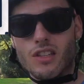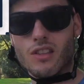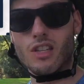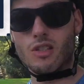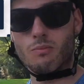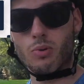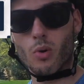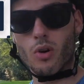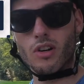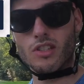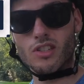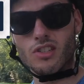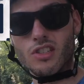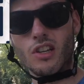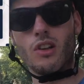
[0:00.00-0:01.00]
these boards
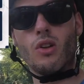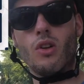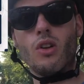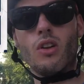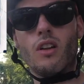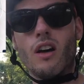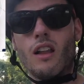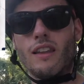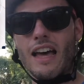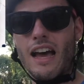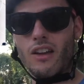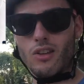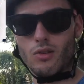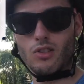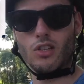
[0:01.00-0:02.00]
still allow
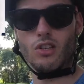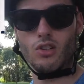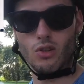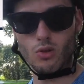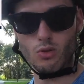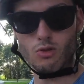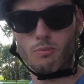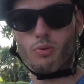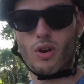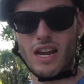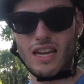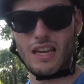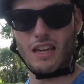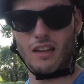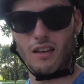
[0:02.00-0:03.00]
you to use
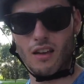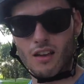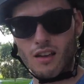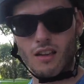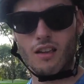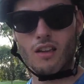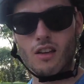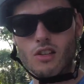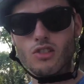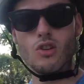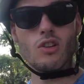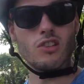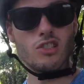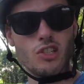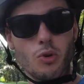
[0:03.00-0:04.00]
braking, so you
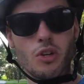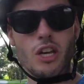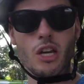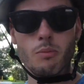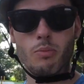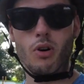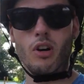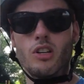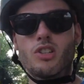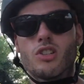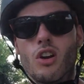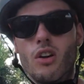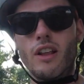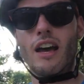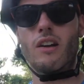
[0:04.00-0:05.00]
can still kick, push,
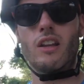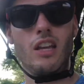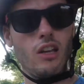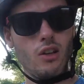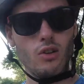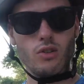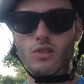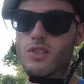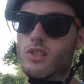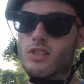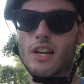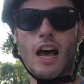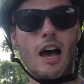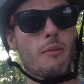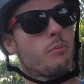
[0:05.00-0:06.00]
go down hills,
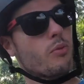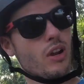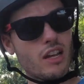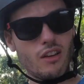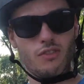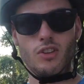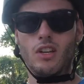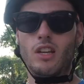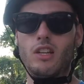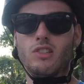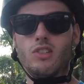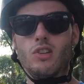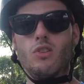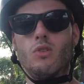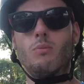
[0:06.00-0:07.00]
stop, brake if you need
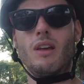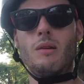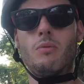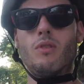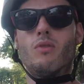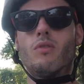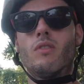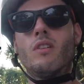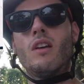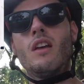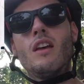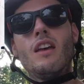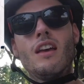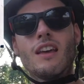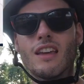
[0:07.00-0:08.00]
to, maybe
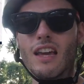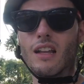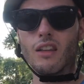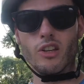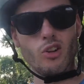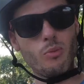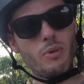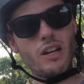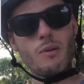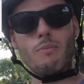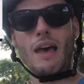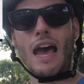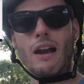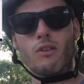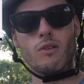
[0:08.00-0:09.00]
get a little bit of
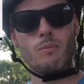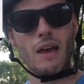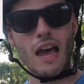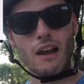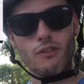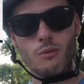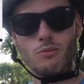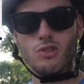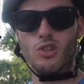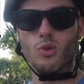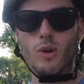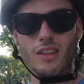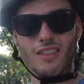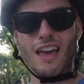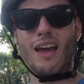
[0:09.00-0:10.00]
battery back from
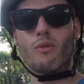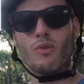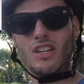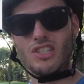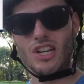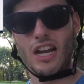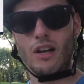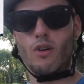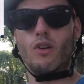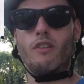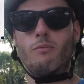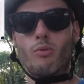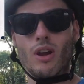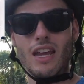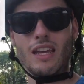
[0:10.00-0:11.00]
doing that regenerative
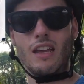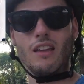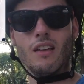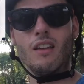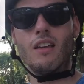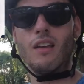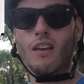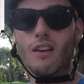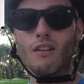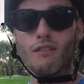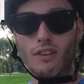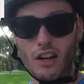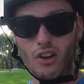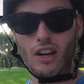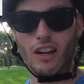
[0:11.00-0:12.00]
braking.
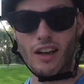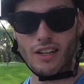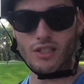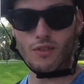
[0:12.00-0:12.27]
Very nice